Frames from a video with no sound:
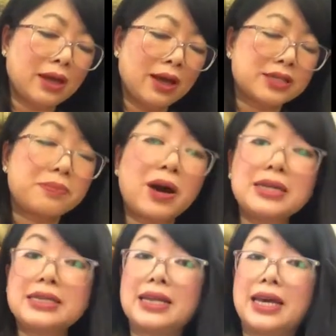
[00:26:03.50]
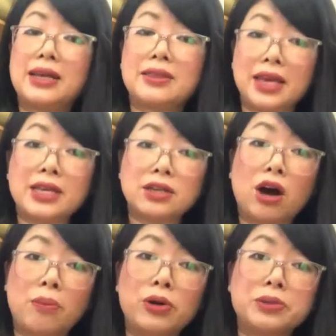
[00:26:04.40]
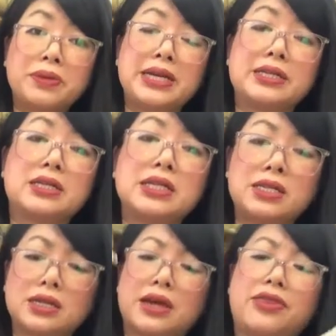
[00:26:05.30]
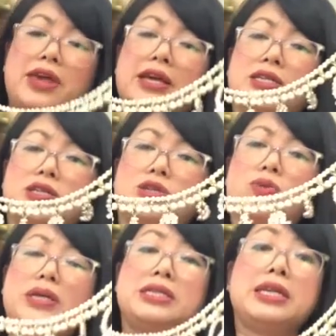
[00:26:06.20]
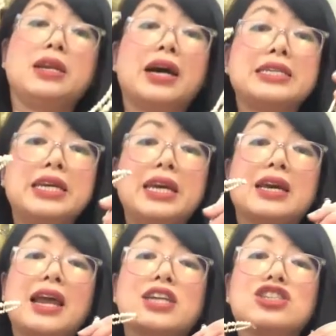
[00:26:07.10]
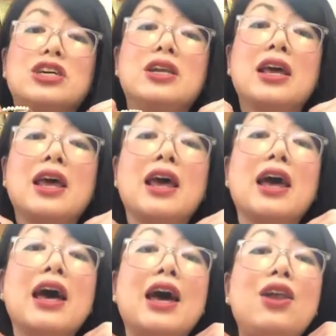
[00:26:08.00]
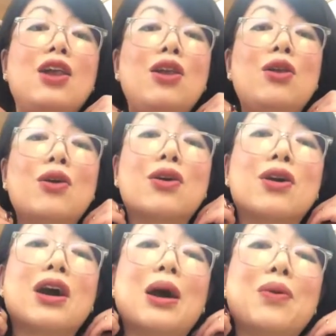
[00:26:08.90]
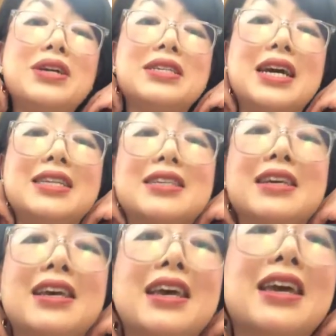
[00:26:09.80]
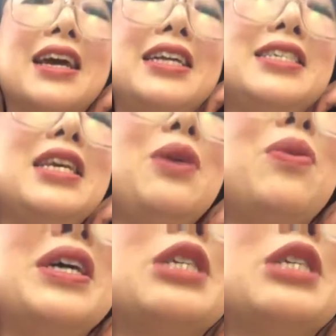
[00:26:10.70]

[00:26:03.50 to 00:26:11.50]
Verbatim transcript: surprisingly, these are modern pieces. This is, I think, it's the 2019 collection, and look at what it says. Can you see what it